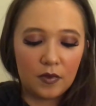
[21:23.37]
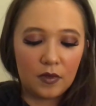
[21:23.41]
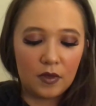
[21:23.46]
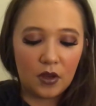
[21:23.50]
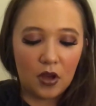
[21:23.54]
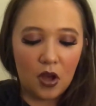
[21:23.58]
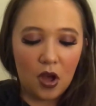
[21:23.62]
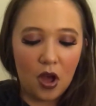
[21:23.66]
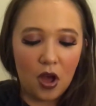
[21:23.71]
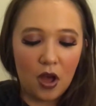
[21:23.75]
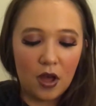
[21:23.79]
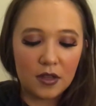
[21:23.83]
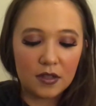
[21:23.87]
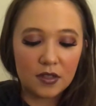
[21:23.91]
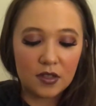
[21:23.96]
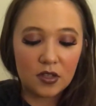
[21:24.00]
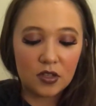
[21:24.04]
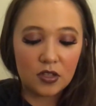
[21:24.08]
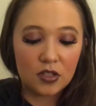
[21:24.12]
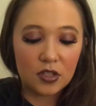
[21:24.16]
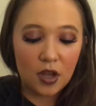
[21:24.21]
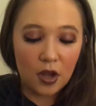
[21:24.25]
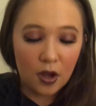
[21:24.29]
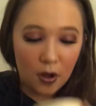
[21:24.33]
the cause.
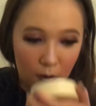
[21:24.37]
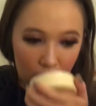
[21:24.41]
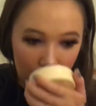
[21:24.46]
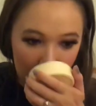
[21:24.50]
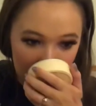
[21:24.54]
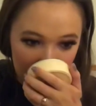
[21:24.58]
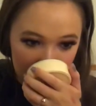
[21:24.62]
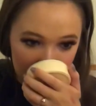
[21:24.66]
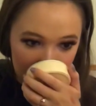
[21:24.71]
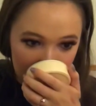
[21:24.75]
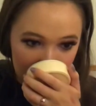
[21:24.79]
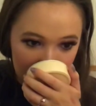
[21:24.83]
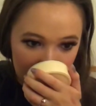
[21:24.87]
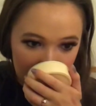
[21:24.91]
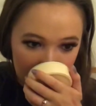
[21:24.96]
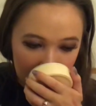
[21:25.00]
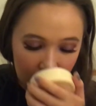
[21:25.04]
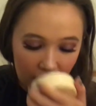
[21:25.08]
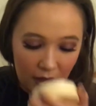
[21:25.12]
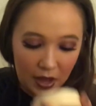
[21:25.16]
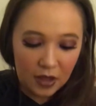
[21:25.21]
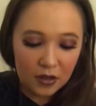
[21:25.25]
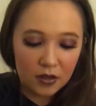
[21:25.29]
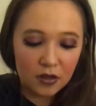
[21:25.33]
So
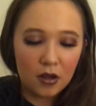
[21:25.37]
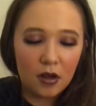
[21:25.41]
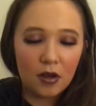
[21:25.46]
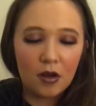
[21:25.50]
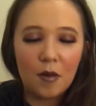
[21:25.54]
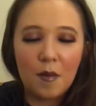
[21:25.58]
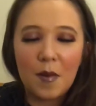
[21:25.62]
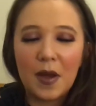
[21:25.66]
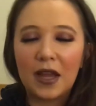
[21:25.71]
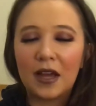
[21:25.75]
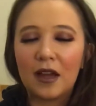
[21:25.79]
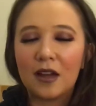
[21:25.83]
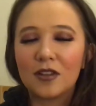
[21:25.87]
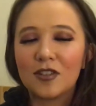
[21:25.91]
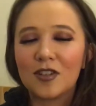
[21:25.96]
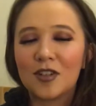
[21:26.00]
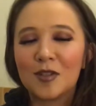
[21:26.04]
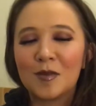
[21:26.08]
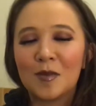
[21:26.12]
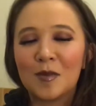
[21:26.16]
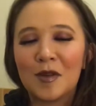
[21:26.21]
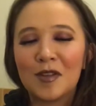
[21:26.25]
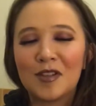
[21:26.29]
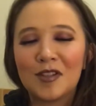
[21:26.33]
oh my gosh, it
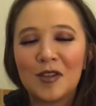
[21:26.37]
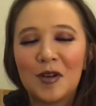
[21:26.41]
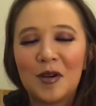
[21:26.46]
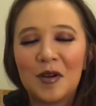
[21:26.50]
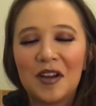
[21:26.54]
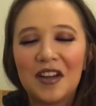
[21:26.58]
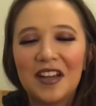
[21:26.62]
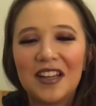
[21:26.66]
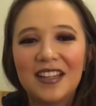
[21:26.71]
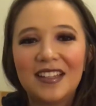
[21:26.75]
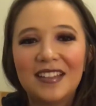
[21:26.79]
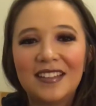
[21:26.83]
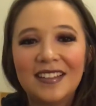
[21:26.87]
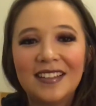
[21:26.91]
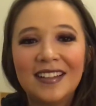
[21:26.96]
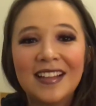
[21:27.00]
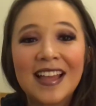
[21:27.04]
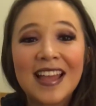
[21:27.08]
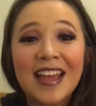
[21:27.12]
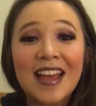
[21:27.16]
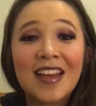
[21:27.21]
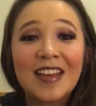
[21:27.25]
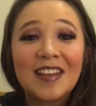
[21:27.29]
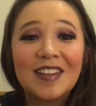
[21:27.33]
smells so
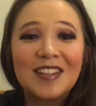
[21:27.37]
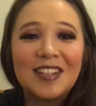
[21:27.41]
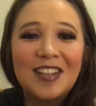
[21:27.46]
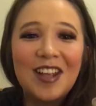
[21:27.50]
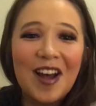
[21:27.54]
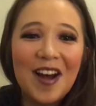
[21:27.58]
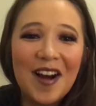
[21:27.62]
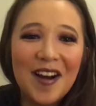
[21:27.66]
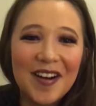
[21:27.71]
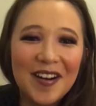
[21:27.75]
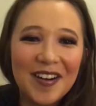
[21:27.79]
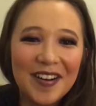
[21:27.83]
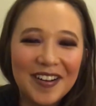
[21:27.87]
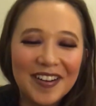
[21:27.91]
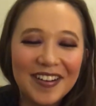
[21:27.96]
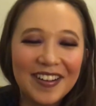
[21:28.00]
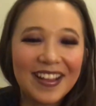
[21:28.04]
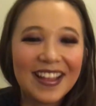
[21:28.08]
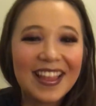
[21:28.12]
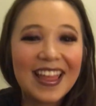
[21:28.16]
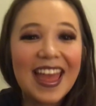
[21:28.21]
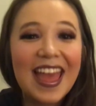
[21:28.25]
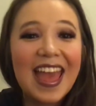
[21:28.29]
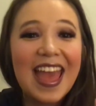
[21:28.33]
good. So
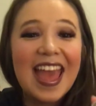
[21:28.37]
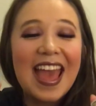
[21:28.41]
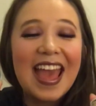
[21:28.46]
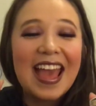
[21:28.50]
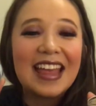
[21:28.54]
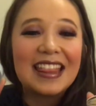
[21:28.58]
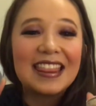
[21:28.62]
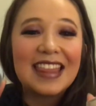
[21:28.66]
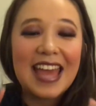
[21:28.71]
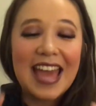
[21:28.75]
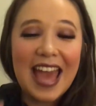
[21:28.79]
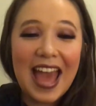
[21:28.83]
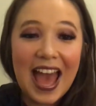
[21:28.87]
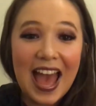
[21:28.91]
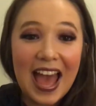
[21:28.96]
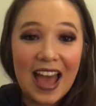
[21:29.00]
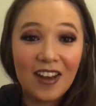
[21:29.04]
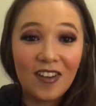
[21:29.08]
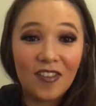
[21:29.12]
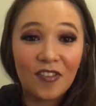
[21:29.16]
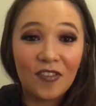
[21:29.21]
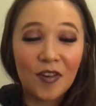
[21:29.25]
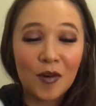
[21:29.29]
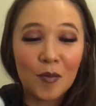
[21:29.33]
they
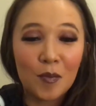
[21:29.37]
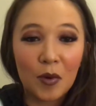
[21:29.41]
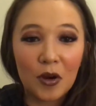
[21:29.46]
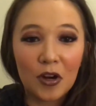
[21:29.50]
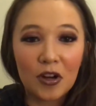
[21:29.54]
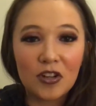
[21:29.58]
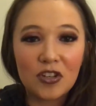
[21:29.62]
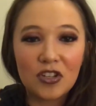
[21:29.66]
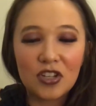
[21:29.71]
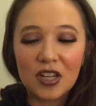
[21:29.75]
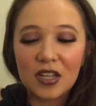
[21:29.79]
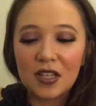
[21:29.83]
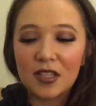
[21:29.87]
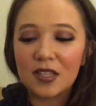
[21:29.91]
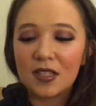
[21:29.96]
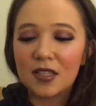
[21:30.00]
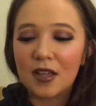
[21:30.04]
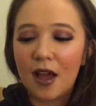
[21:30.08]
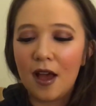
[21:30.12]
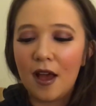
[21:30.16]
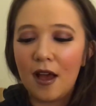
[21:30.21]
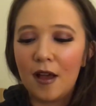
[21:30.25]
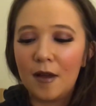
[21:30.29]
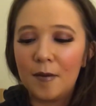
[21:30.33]
had for purchase,
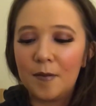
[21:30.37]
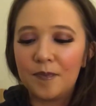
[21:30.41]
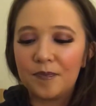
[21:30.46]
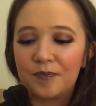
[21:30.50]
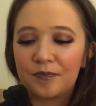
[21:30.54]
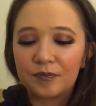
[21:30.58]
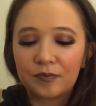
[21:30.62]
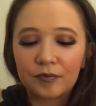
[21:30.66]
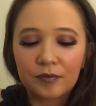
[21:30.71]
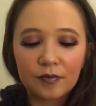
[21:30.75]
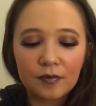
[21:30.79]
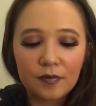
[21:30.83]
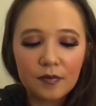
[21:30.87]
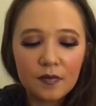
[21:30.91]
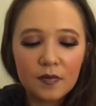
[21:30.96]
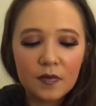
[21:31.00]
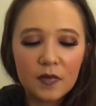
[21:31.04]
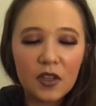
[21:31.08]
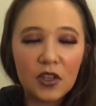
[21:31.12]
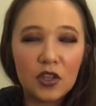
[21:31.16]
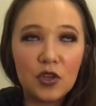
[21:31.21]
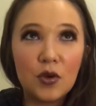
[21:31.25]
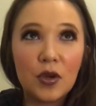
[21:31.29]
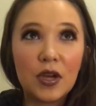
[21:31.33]

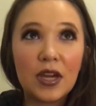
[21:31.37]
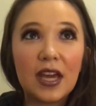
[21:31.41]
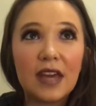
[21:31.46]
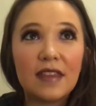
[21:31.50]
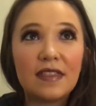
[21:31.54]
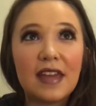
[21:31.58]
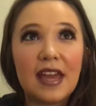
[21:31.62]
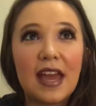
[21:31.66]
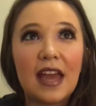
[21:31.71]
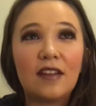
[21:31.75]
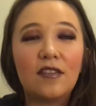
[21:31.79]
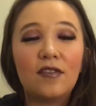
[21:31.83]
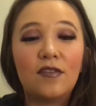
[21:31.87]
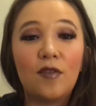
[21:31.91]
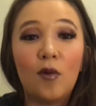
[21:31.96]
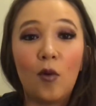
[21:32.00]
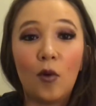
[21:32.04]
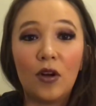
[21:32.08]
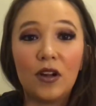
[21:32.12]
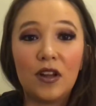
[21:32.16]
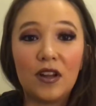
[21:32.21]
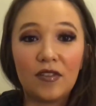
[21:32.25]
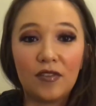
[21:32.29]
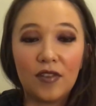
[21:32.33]
they had
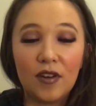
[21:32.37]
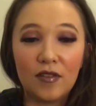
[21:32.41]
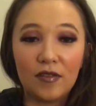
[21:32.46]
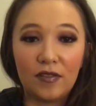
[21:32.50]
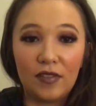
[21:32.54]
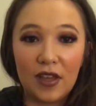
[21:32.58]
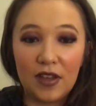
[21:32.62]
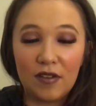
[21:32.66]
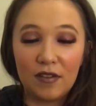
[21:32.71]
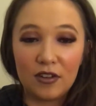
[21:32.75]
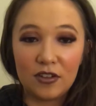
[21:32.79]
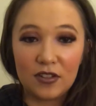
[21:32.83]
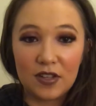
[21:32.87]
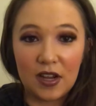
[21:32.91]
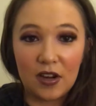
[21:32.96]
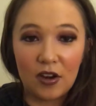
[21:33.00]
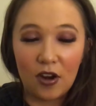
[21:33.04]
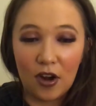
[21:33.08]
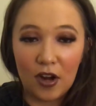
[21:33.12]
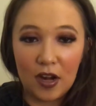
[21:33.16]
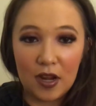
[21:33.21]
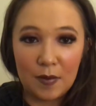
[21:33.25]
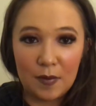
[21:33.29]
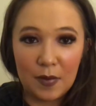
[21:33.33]
4 different flavors they'd
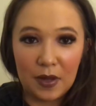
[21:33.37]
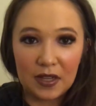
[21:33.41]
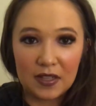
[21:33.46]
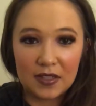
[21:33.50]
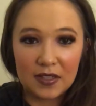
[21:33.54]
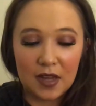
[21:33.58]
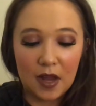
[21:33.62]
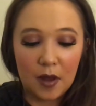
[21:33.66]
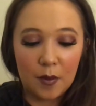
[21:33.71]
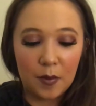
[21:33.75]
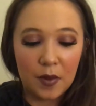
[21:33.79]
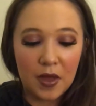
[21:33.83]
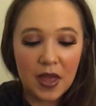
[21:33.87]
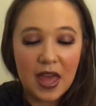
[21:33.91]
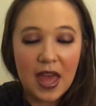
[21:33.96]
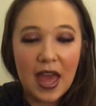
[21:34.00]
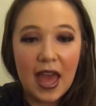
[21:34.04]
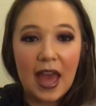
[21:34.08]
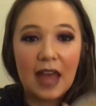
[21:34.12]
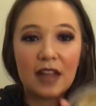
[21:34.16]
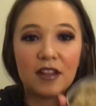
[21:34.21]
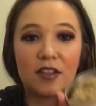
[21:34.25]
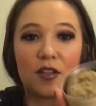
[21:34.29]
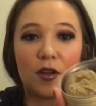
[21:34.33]
already mixed up,
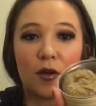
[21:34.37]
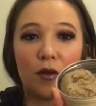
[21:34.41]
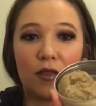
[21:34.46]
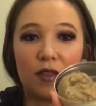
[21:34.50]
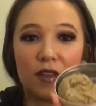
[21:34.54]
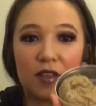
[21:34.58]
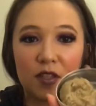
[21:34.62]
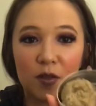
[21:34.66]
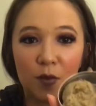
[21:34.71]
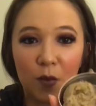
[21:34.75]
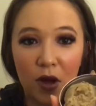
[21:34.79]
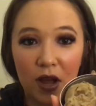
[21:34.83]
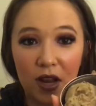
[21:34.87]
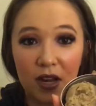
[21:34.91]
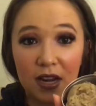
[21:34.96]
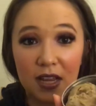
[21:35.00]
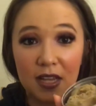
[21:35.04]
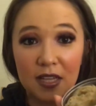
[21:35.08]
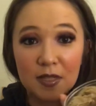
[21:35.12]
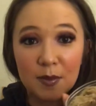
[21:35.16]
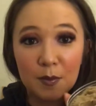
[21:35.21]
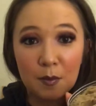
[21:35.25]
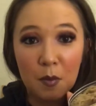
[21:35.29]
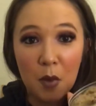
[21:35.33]
and so this one
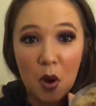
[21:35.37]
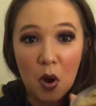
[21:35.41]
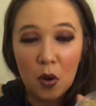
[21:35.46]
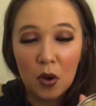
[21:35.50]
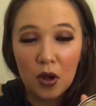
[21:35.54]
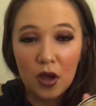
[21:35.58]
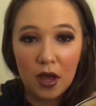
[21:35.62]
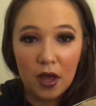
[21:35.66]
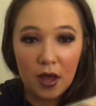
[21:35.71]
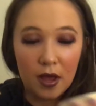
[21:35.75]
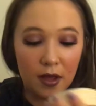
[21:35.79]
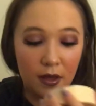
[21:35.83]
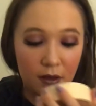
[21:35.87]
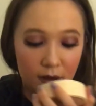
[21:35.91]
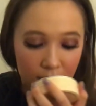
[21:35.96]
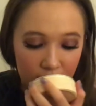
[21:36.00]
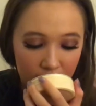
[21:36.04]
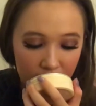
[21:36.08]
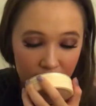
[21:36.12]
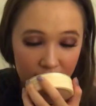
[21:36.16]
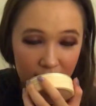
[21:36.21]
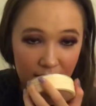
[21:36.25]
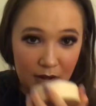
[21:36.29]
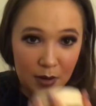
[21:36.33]
is mocha
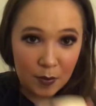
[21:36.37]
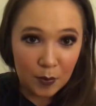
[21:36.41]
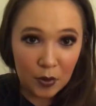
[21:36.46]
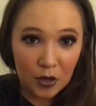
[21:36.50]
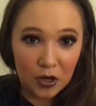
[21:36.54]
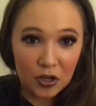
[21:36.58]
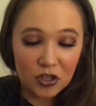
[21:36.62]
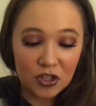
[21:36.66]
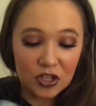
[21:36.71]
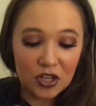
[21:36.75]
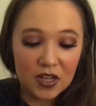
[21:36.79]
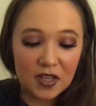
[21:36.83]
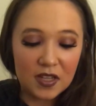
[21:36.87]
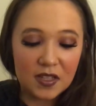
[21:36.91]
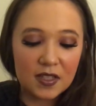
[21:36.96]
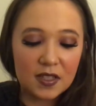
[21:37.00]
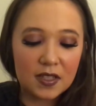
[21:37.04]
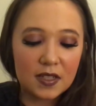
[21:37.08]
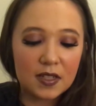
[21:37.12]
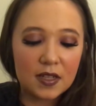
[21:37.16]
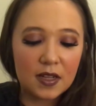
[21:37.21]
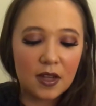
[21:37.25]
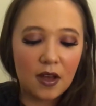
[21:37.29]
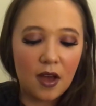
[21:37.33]
that I
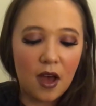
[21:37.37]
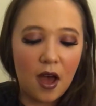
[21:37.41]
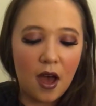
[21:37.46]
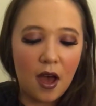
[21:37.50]
purchased.